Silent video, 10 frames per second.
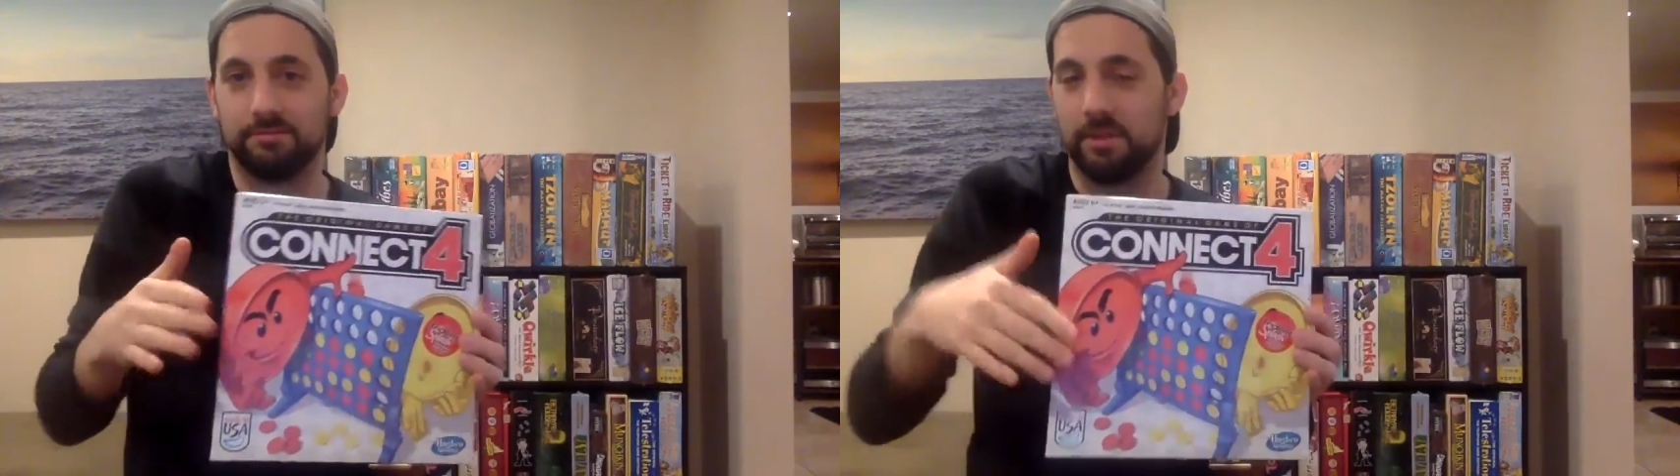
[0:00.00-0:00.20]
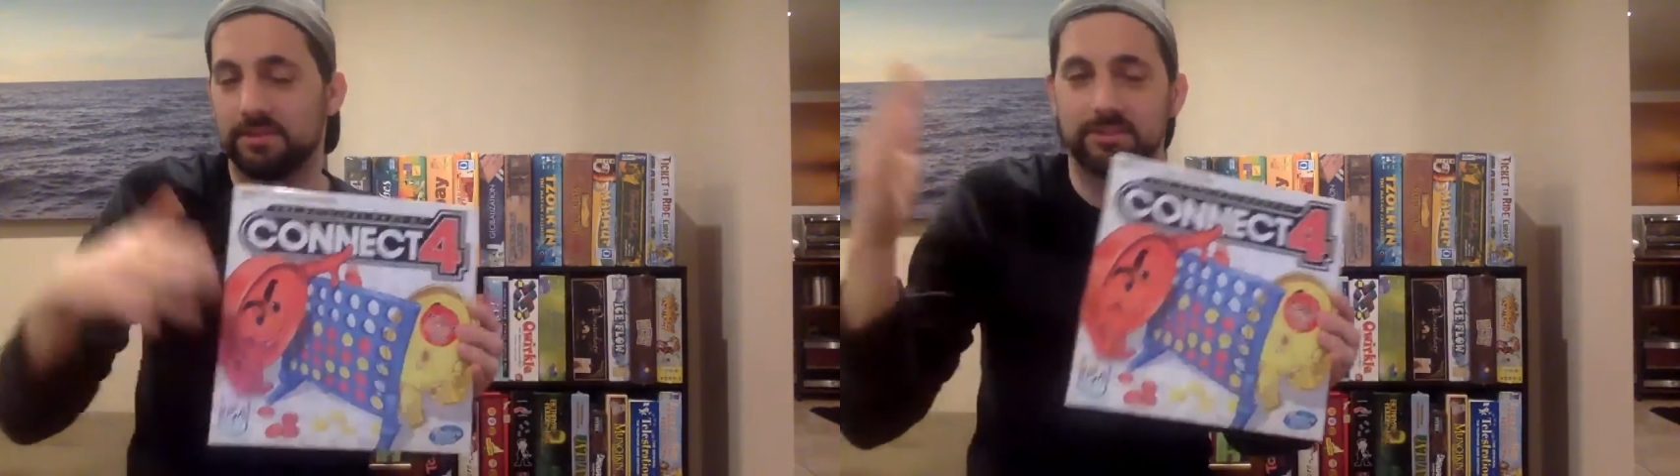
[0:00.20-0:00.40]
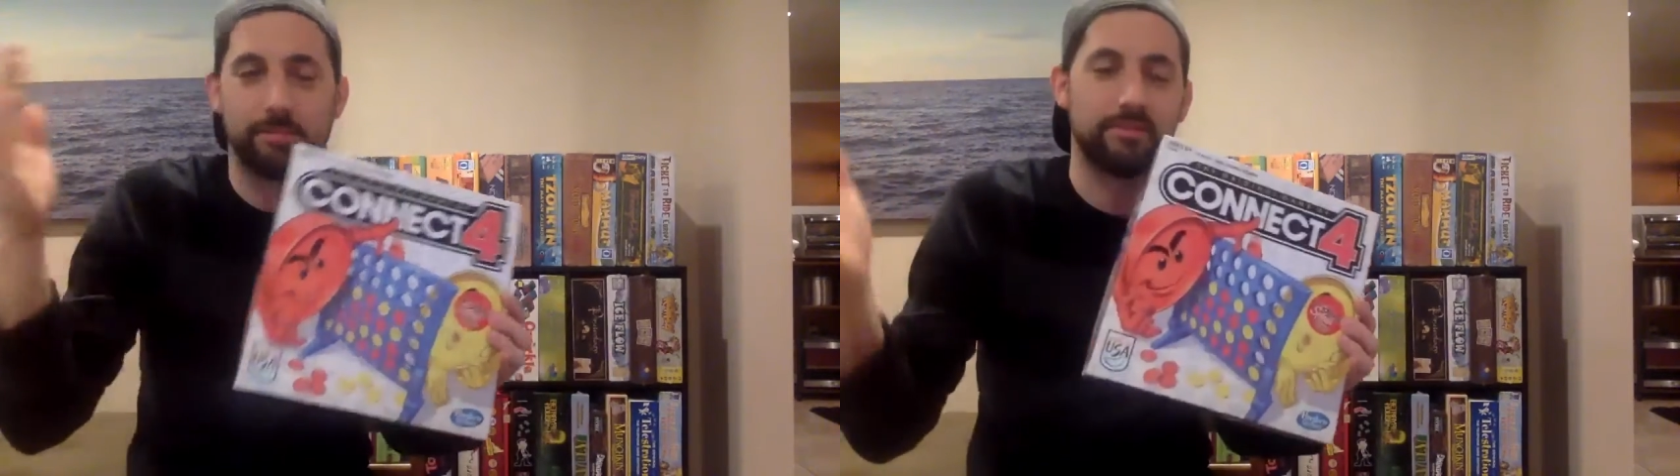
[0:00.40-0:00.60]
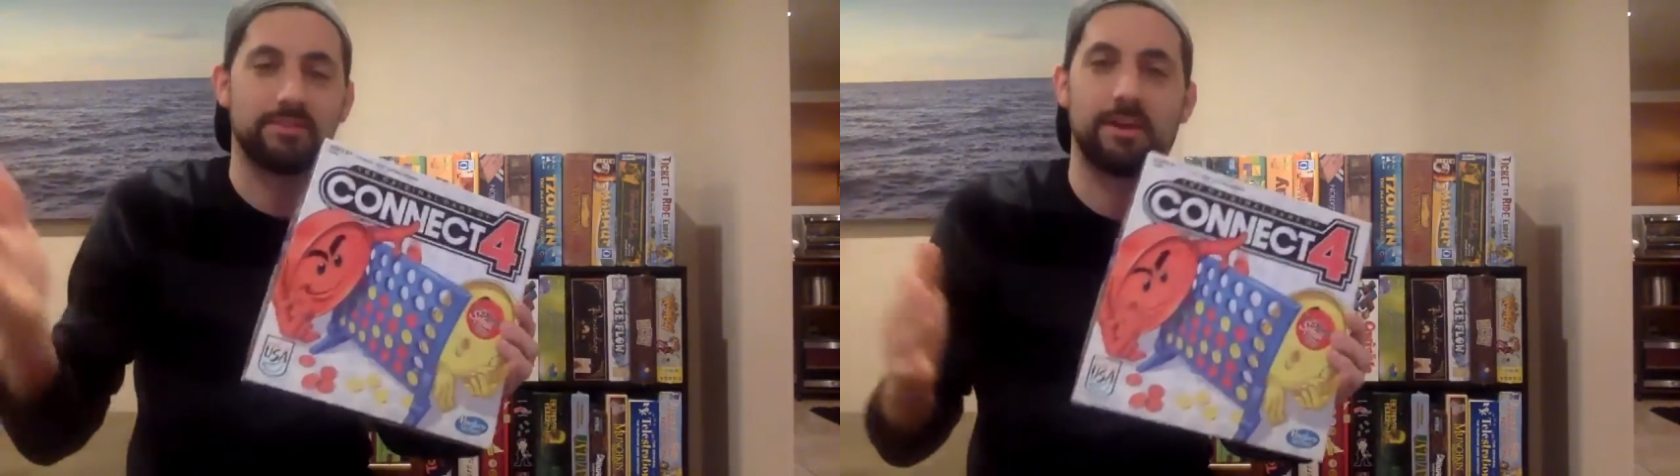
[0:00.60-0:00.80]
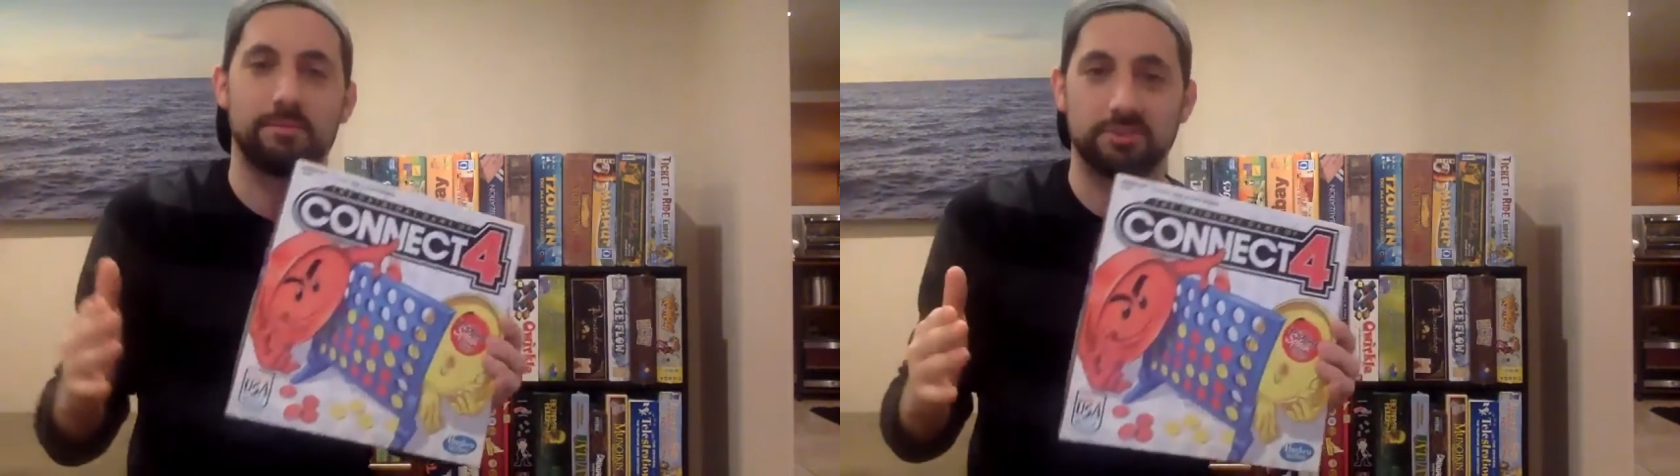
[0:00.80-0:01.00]
messes up every
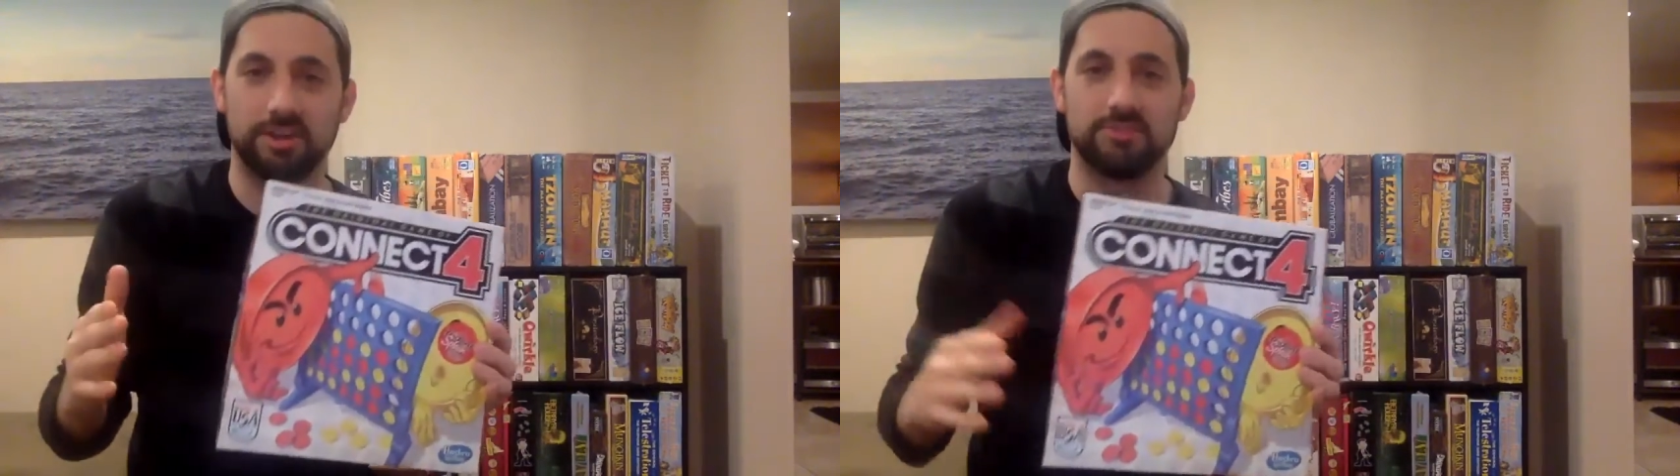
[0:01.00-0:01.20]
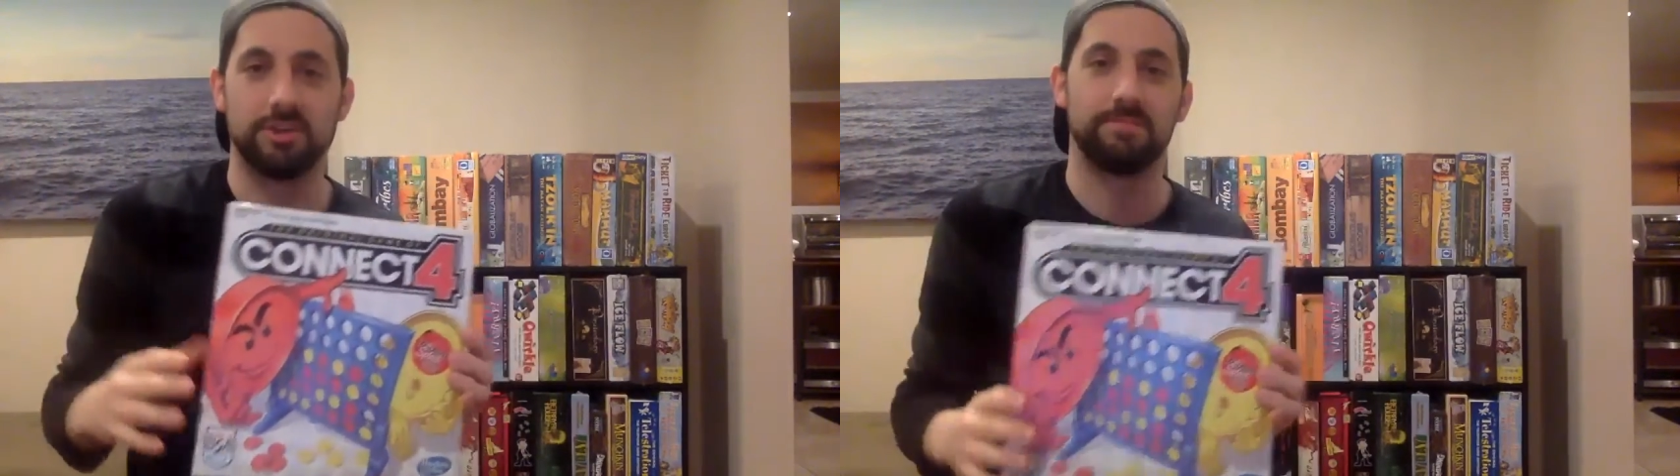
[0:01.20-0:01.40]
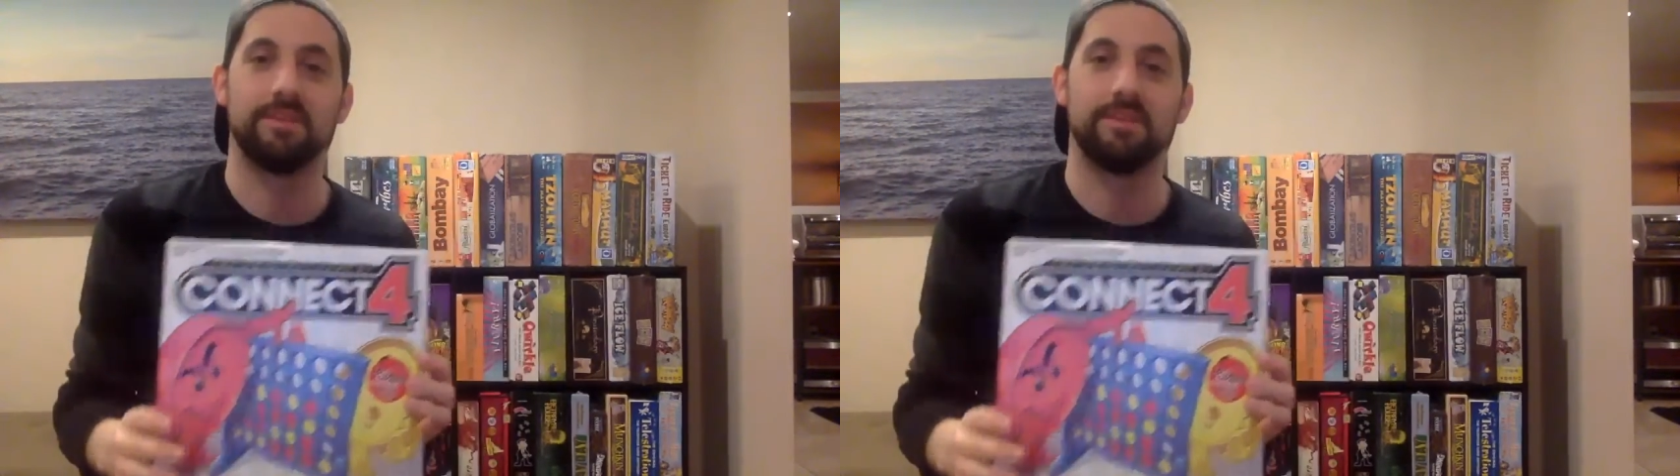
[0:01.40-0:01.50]
time you touch it.